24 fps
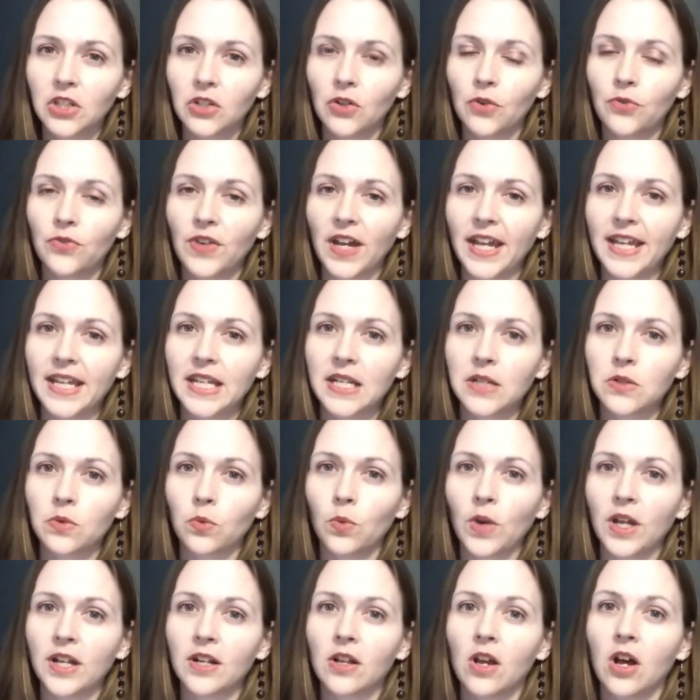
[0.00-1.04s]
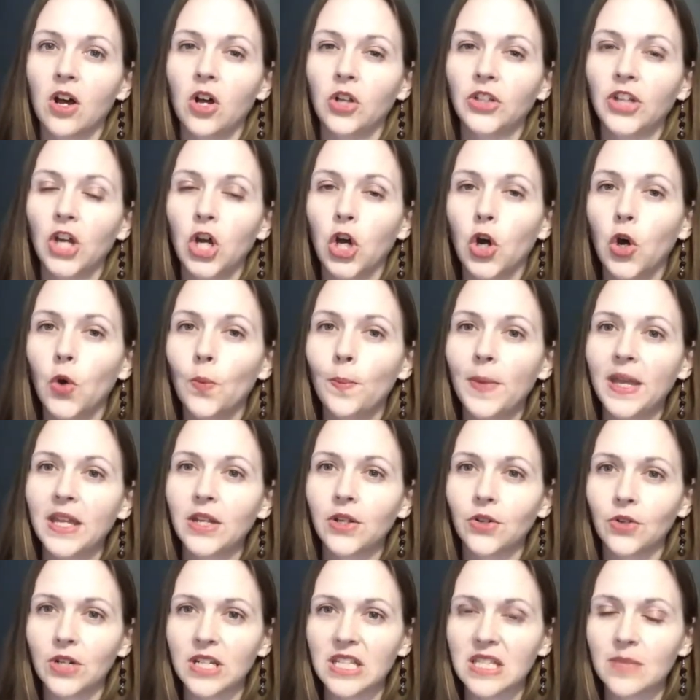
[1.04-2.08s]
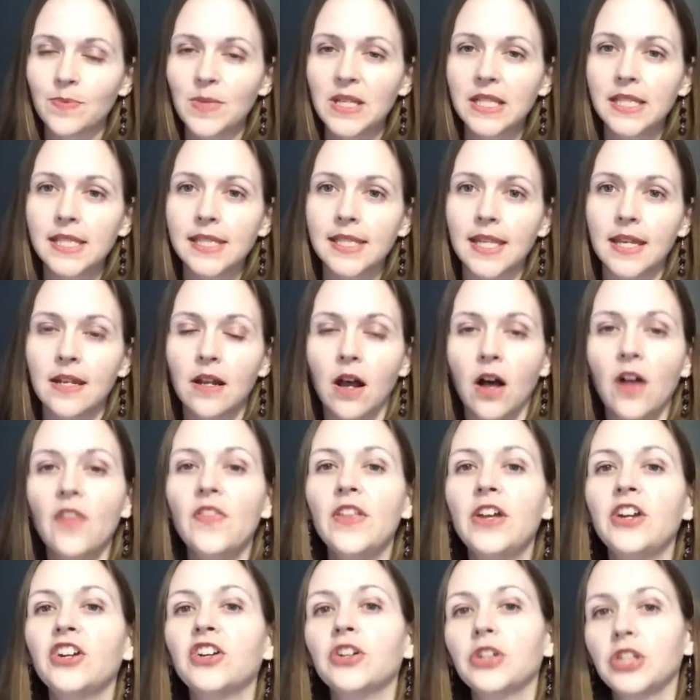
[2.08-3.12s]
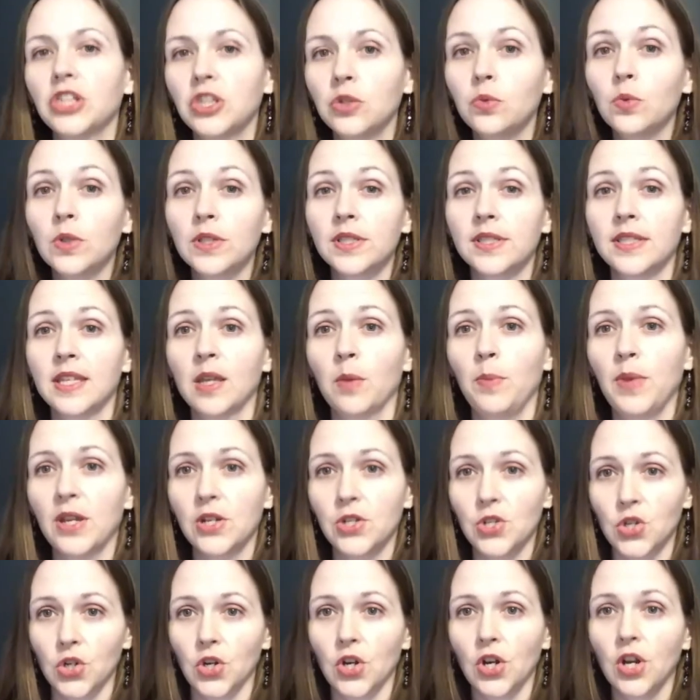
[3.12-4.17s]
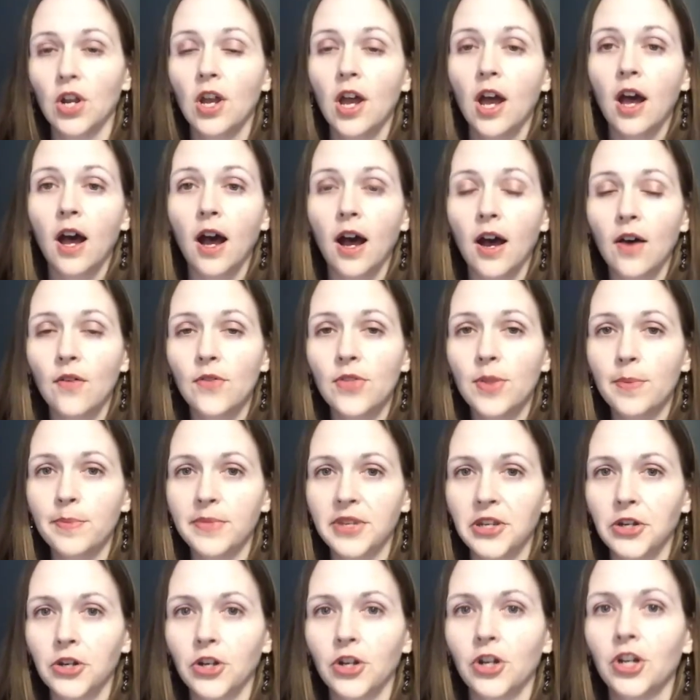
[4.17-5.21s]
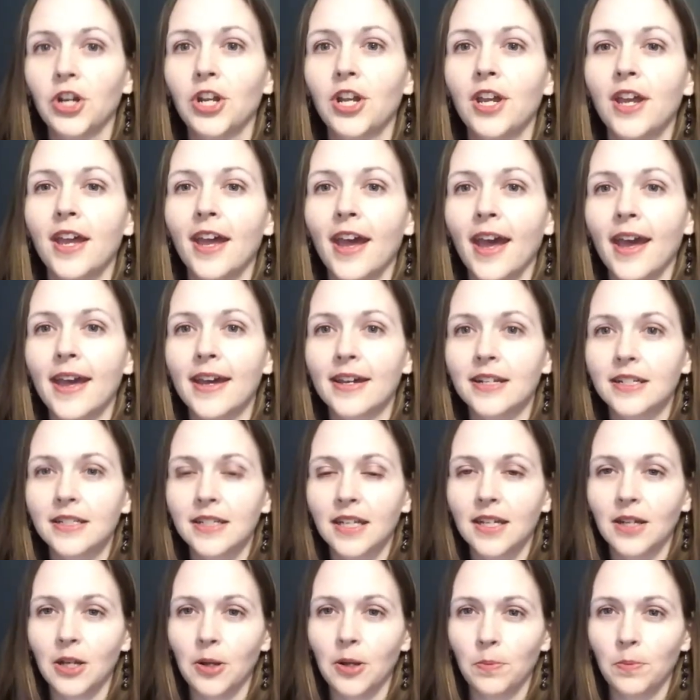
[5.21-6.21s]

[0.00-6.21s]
you'll find one called Homemade Christmas, and on there you will see a picture of the mirror and